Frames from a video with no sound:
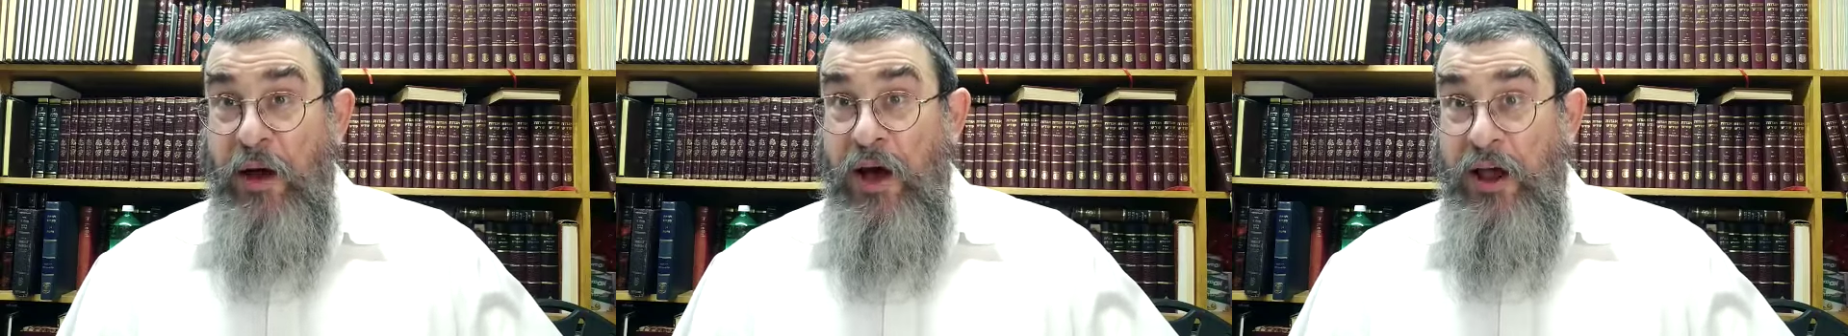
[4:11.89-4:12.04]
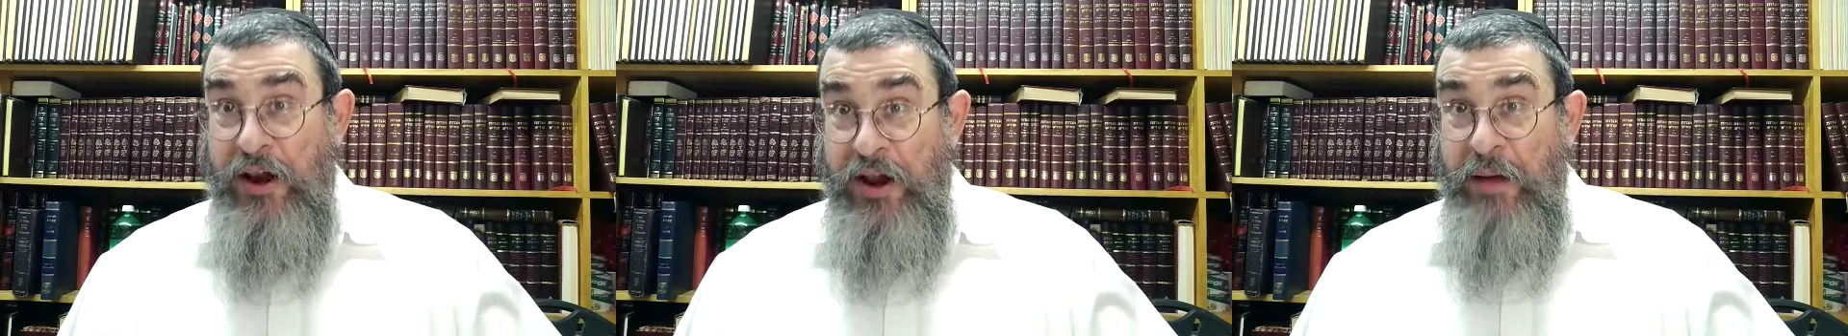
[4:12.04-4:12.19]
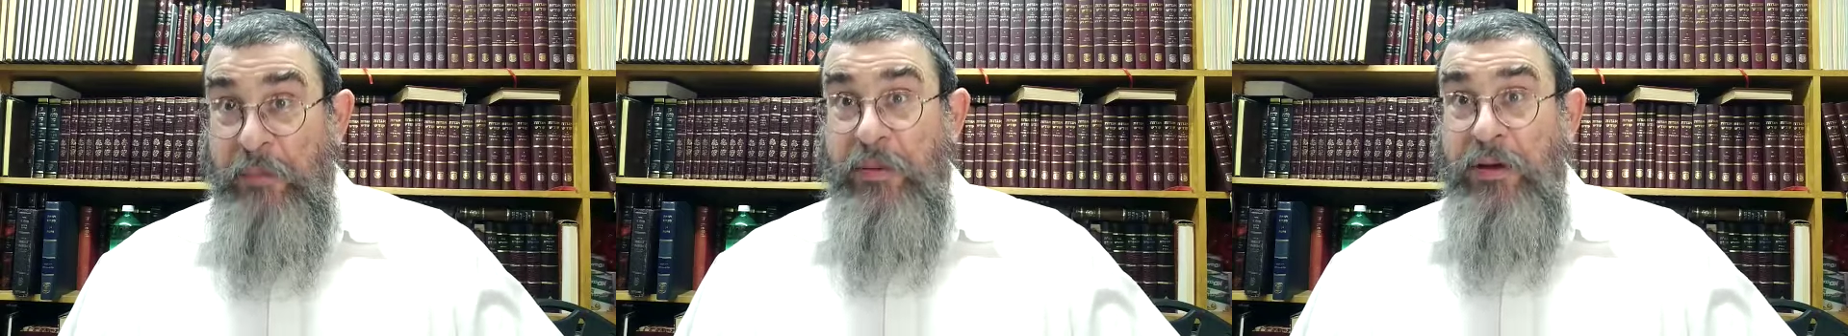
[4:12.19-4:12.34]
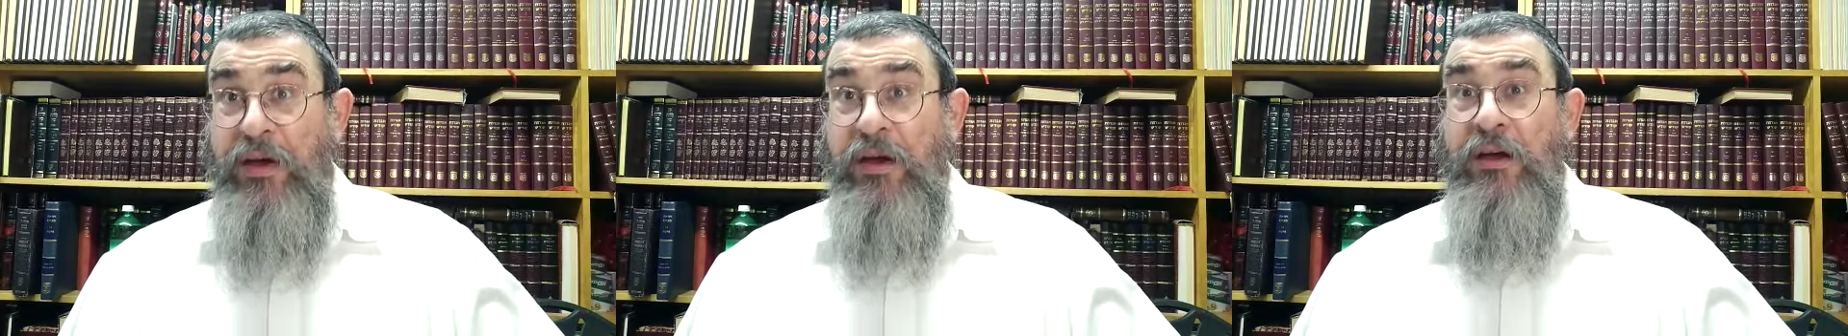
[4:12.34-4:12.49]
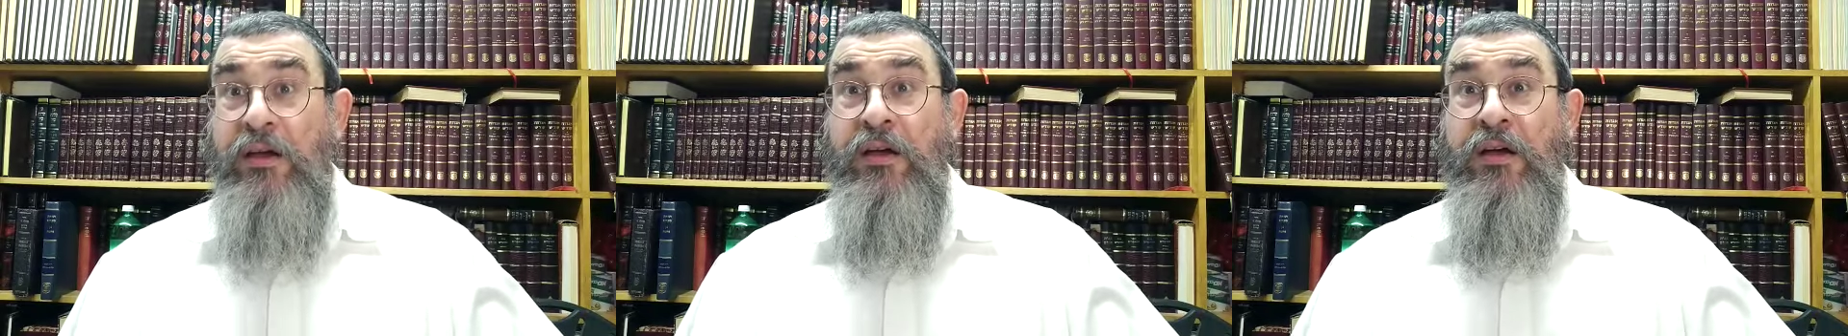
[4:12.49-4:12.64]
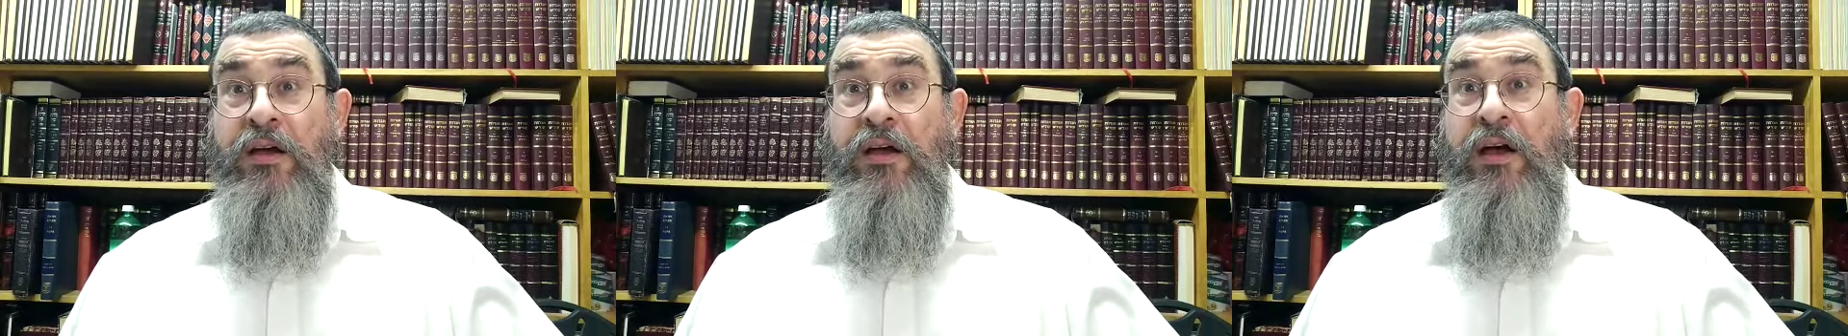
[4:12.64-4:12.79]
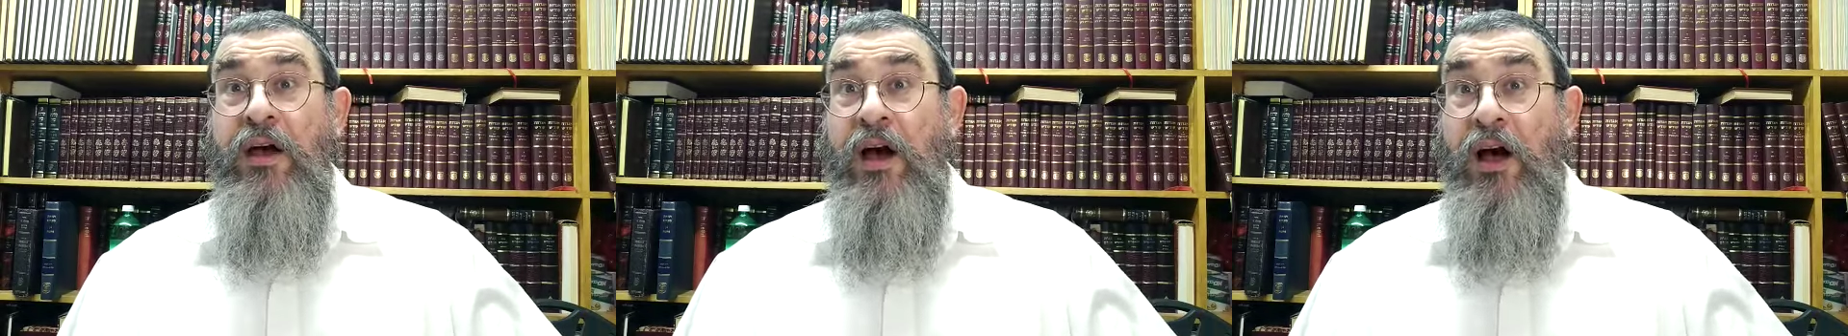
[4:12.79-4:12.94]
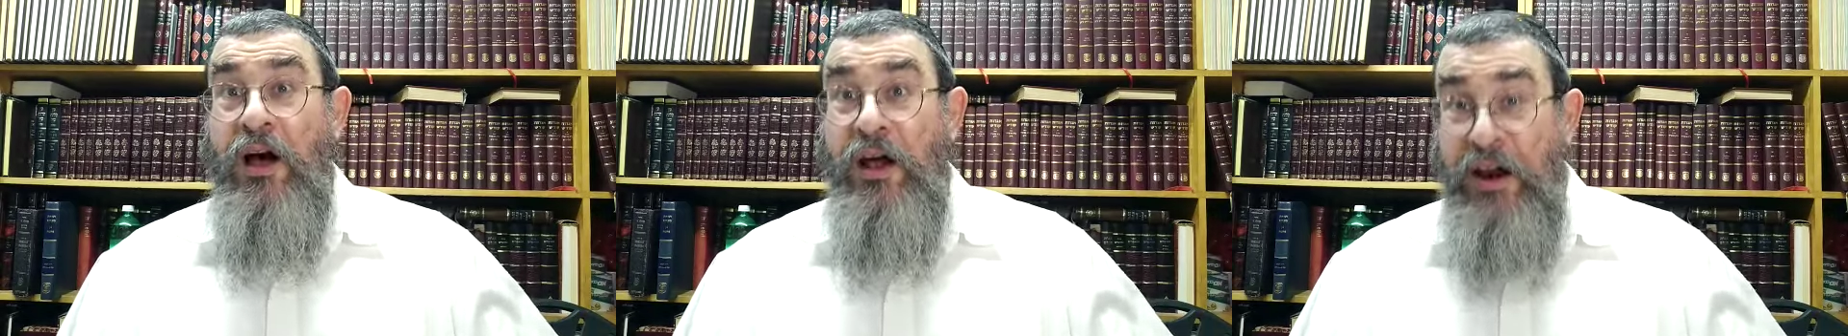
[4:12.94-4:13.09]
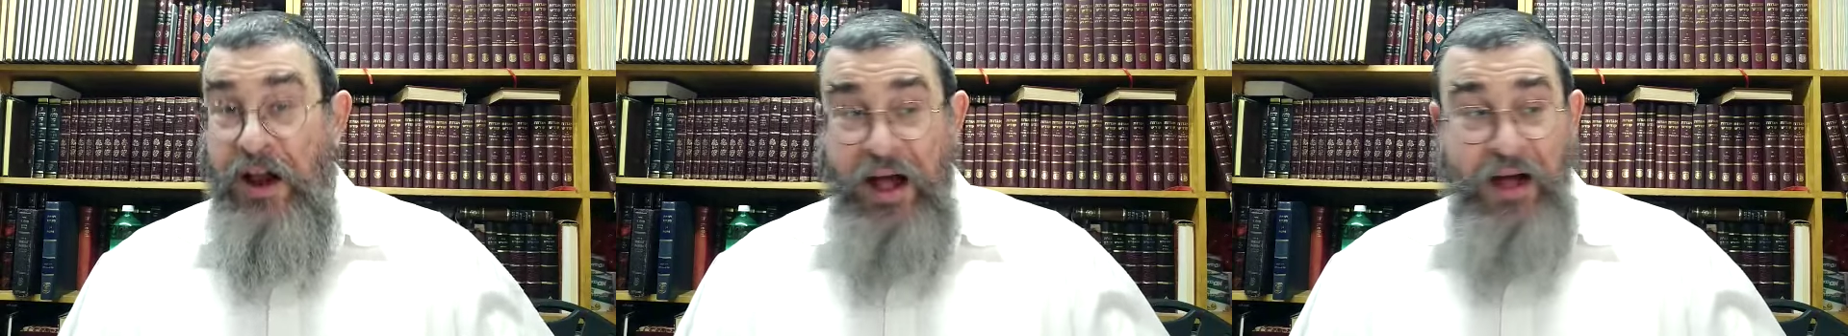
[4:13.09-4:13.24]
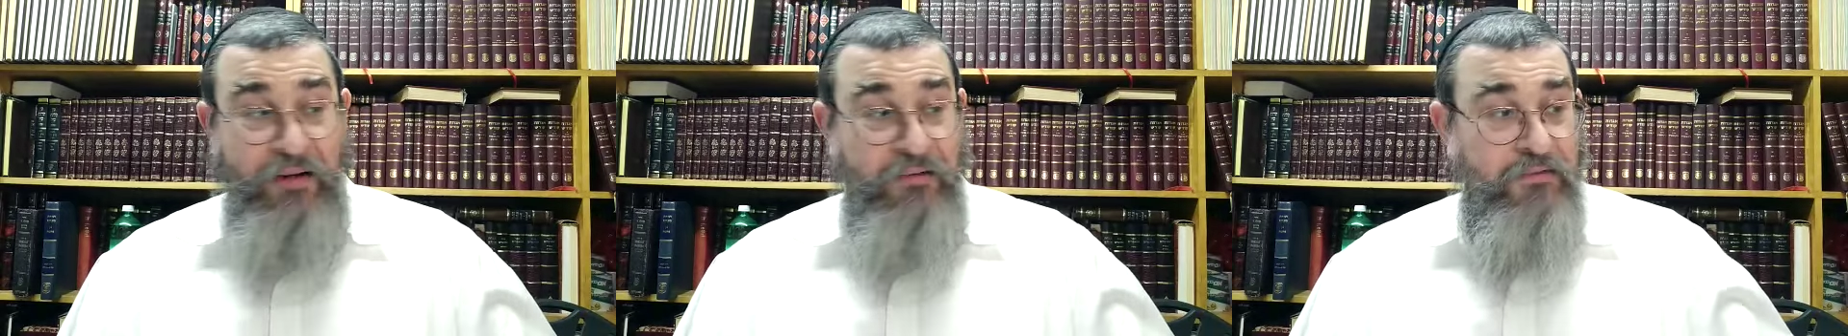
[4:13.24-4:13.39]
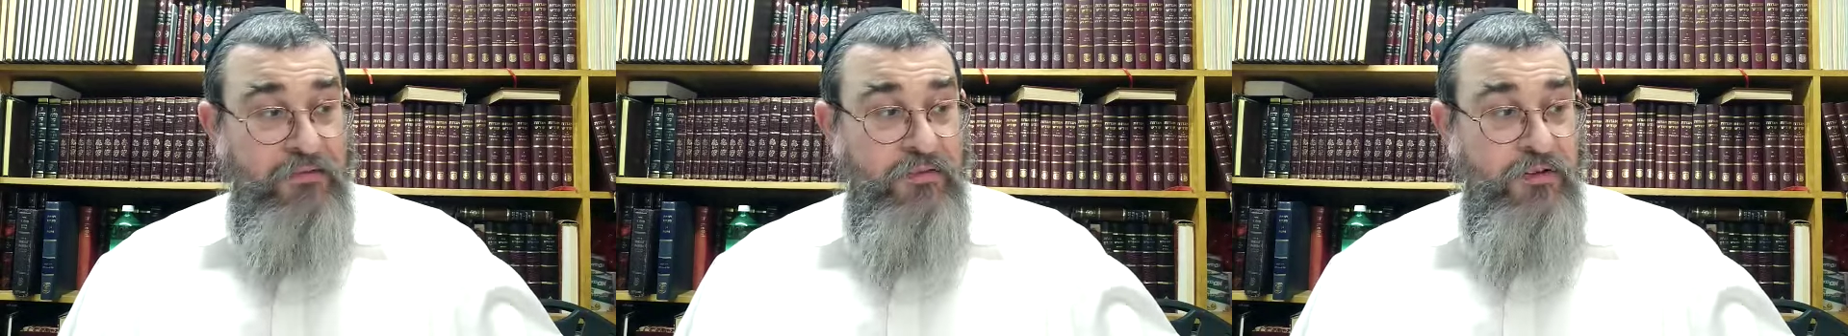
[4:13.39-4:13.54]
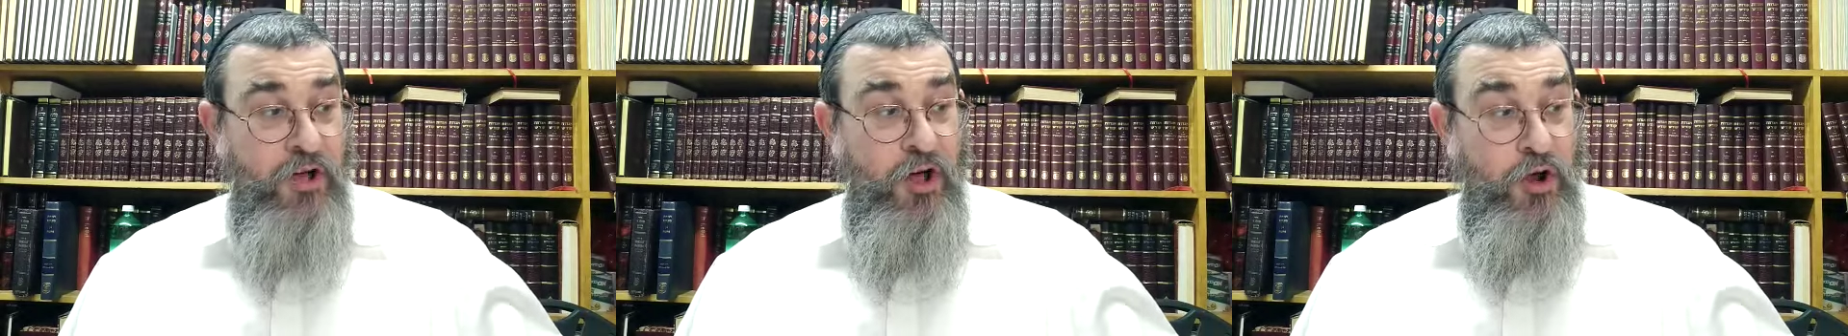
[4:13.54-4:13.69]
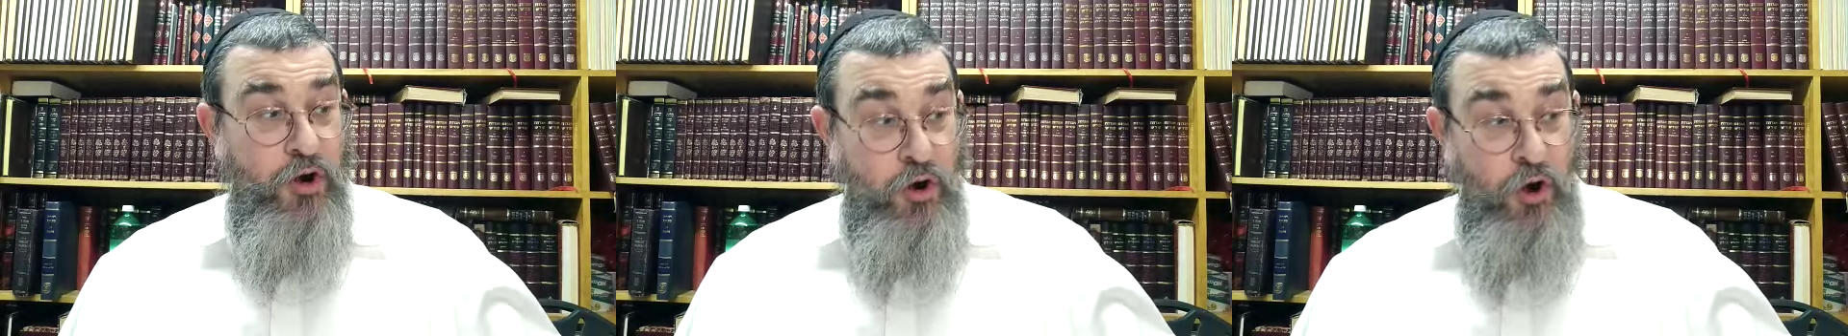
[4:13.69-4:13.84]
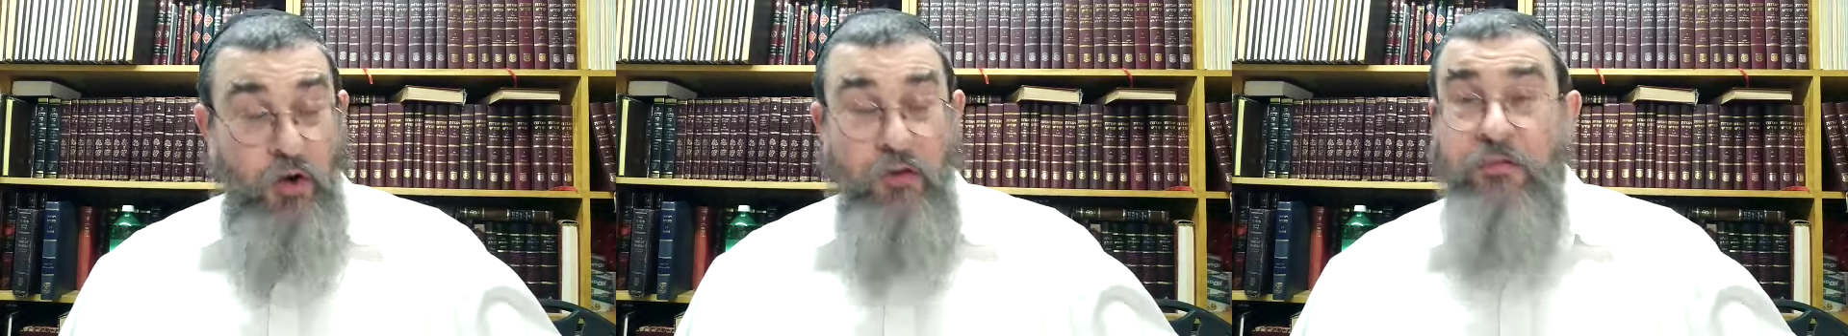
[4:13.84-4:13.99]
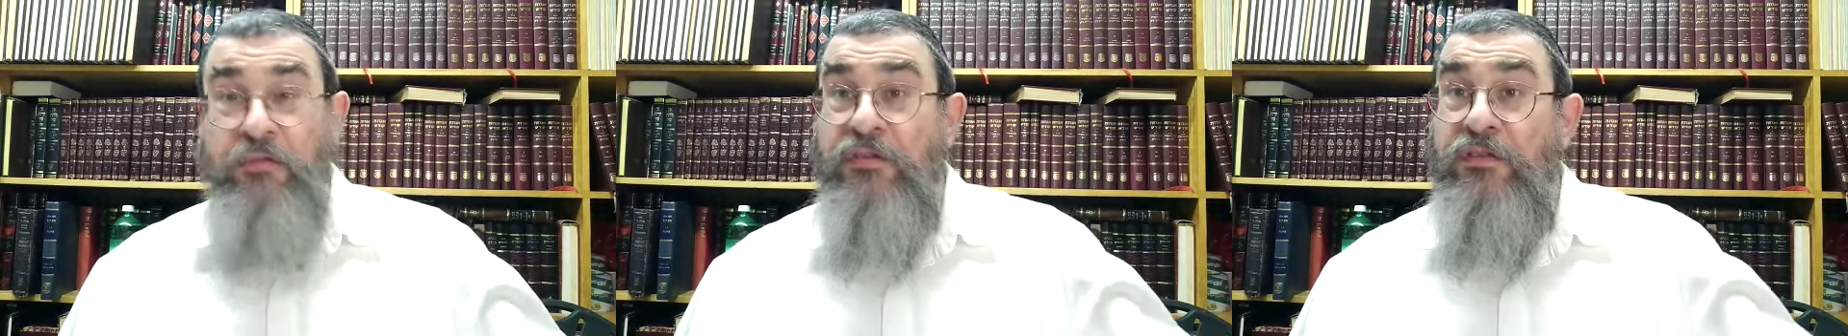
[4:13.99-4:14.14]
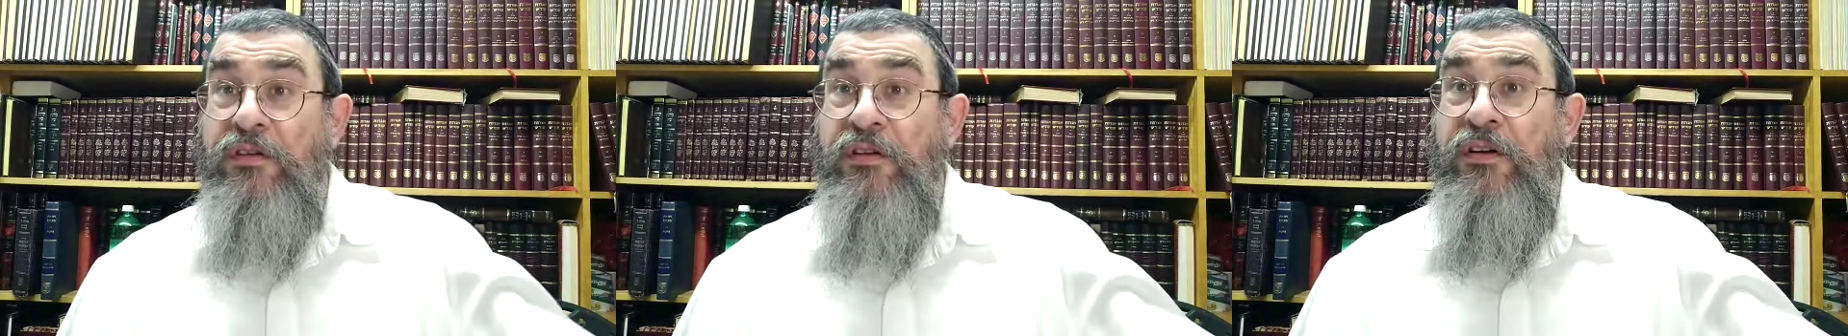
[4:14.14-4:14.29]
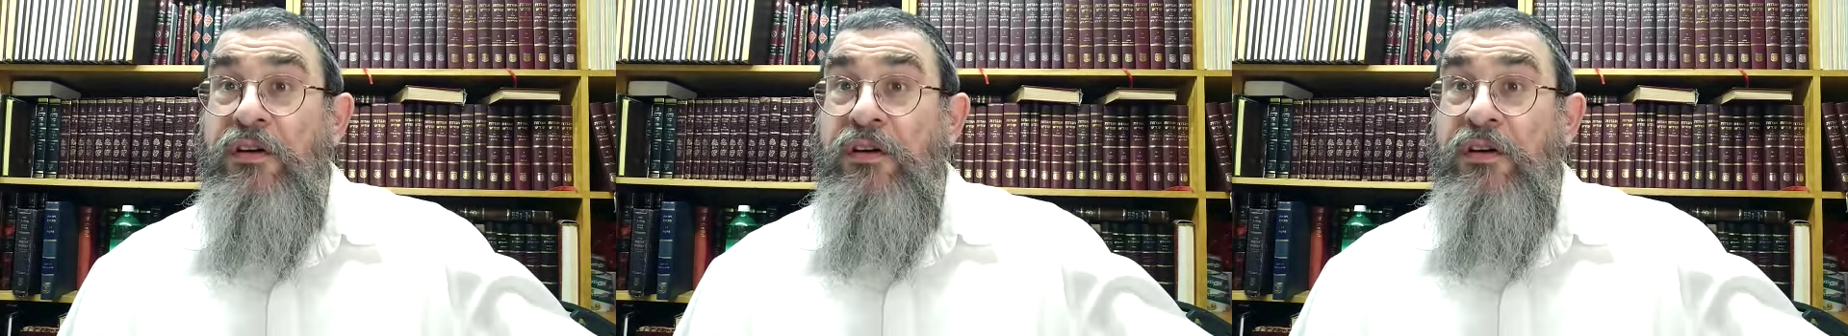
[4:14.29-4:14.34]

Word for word: Rebbe, a Rav, a rov,